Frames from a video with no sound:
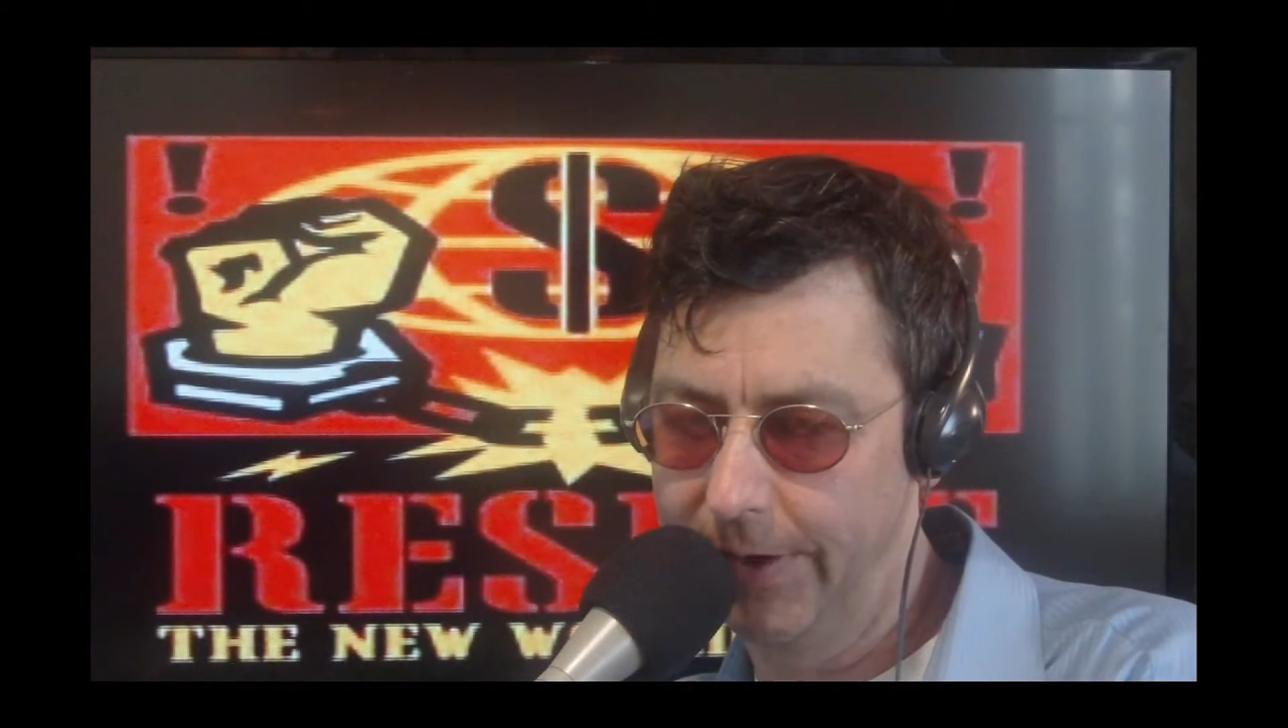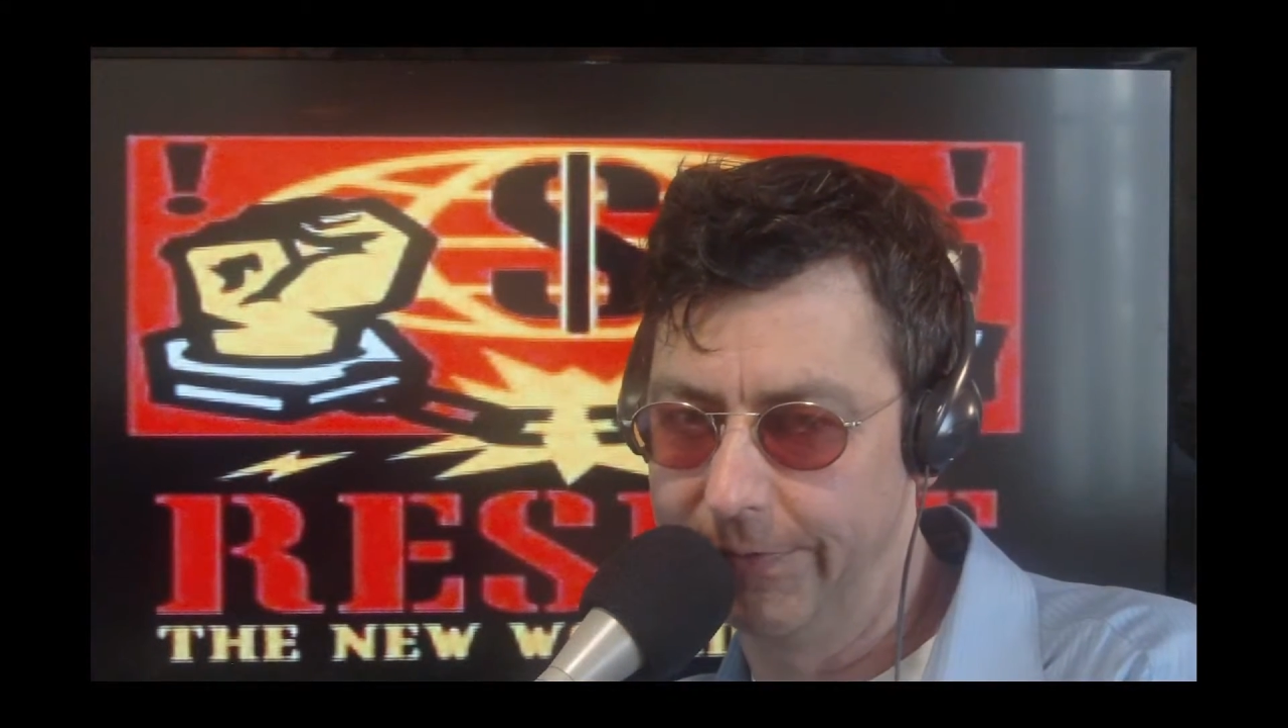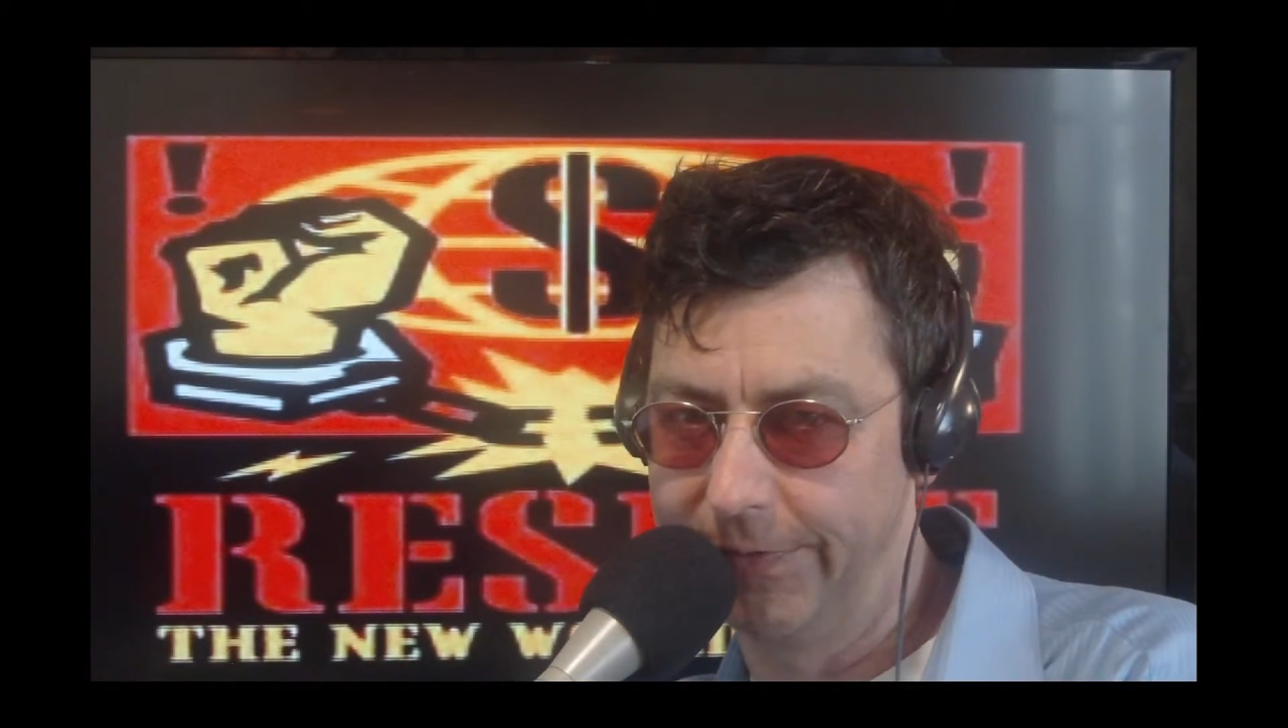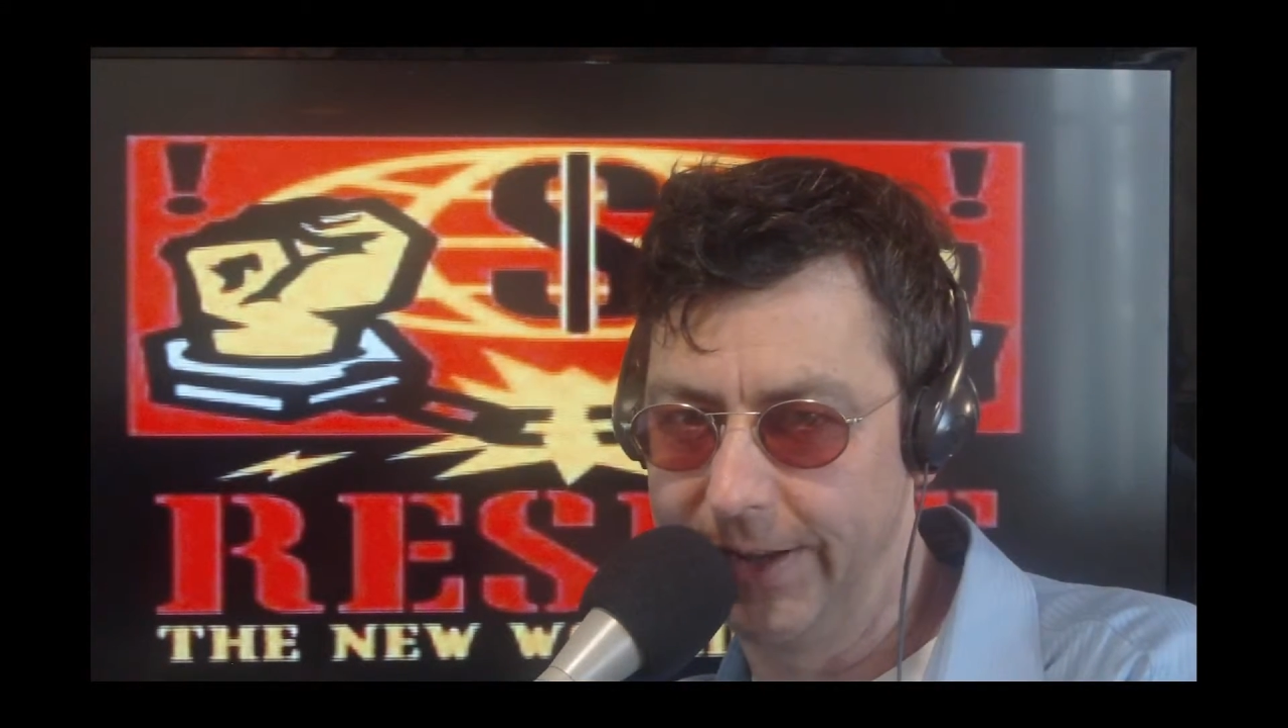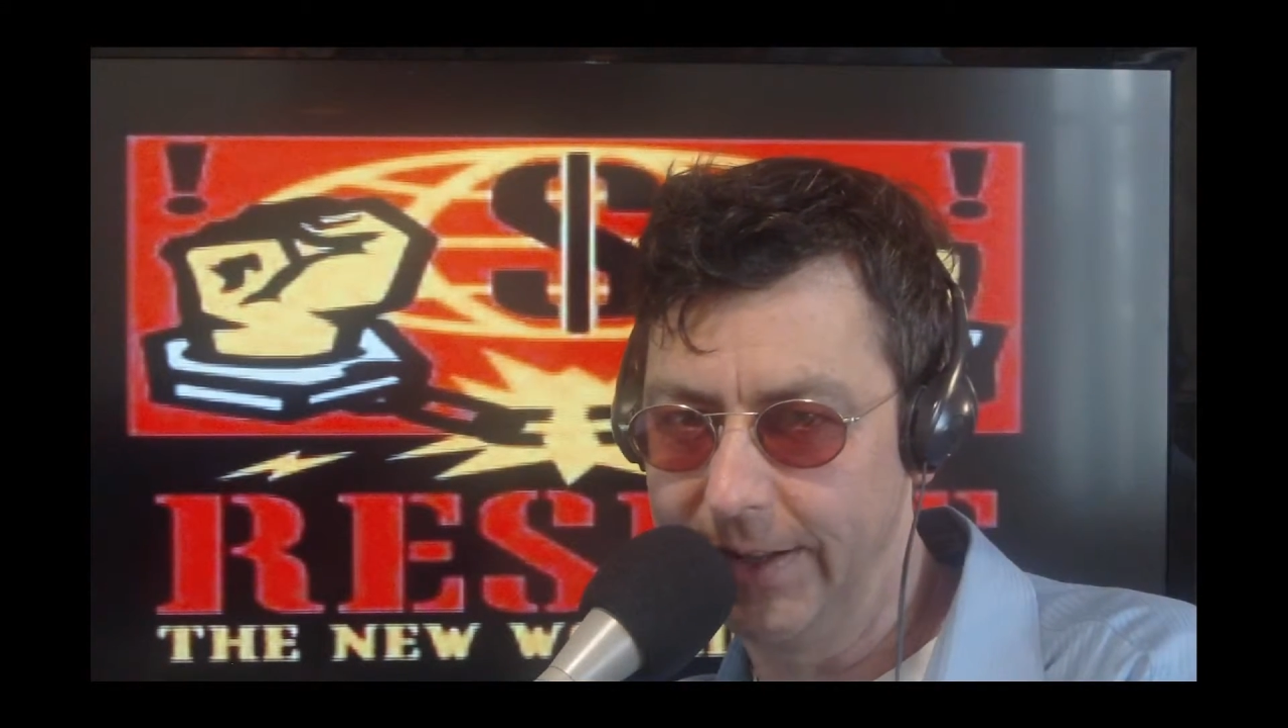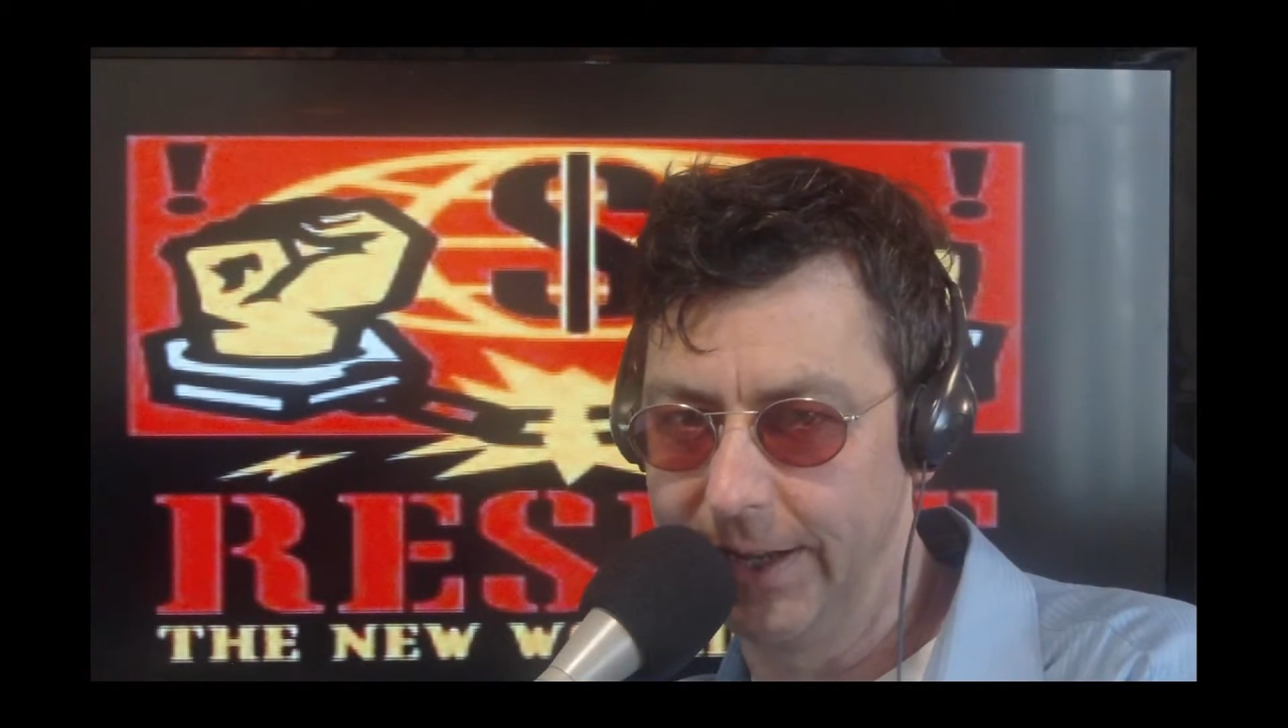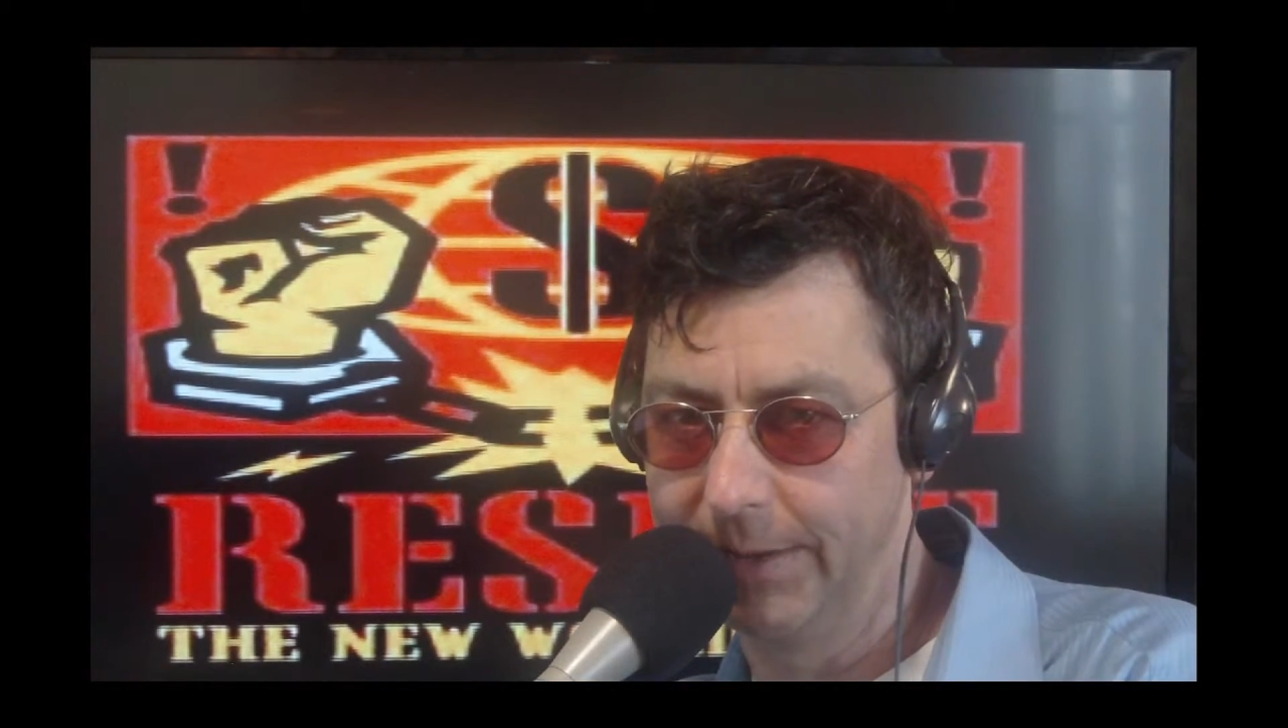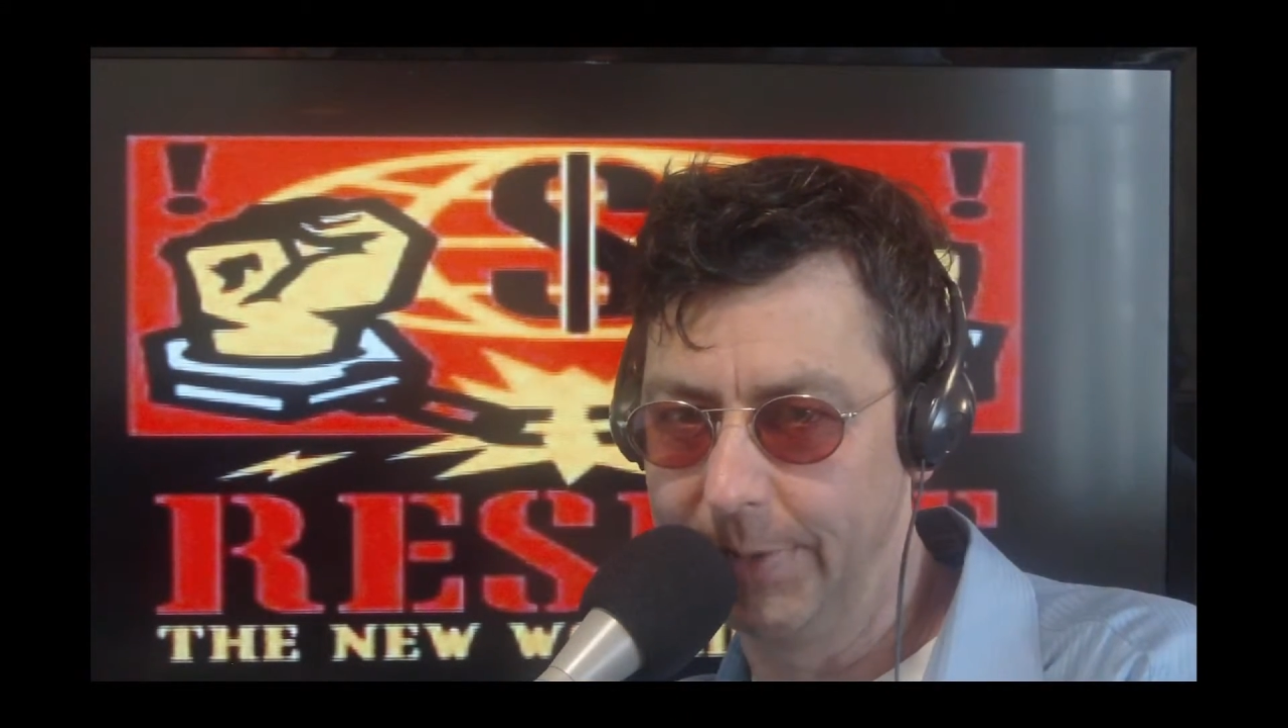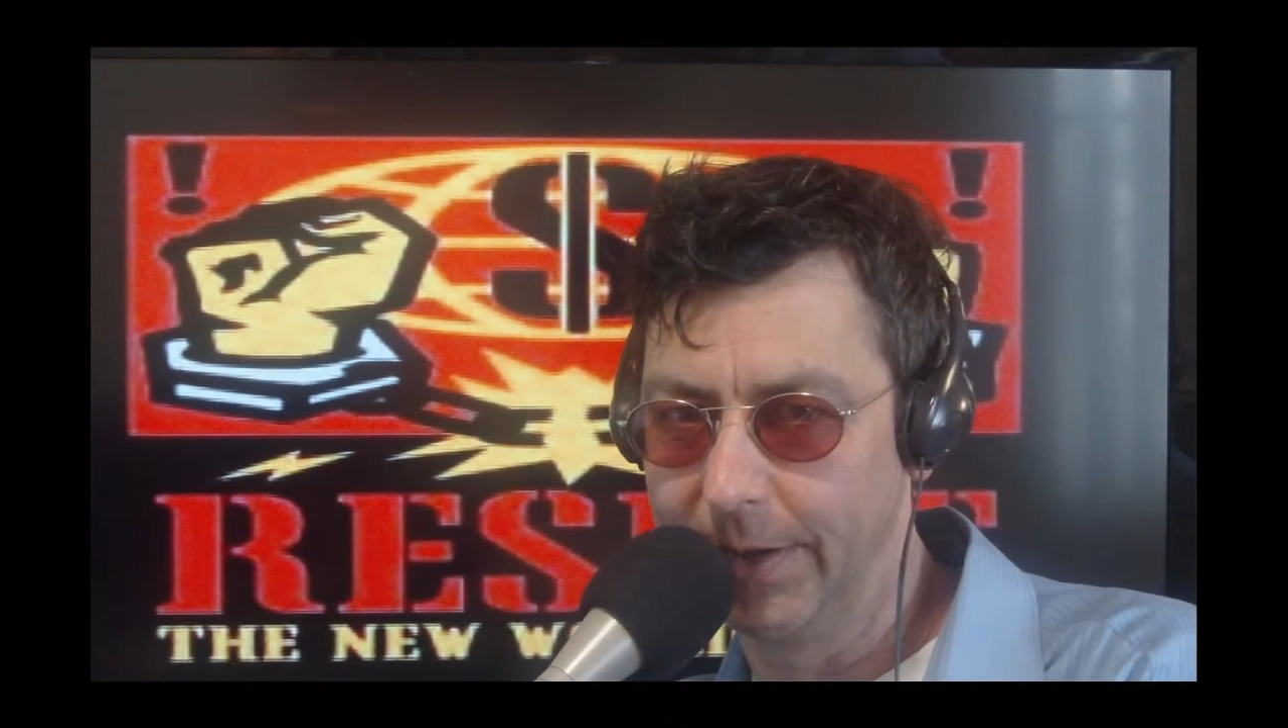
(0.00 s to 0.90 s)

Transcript: revealing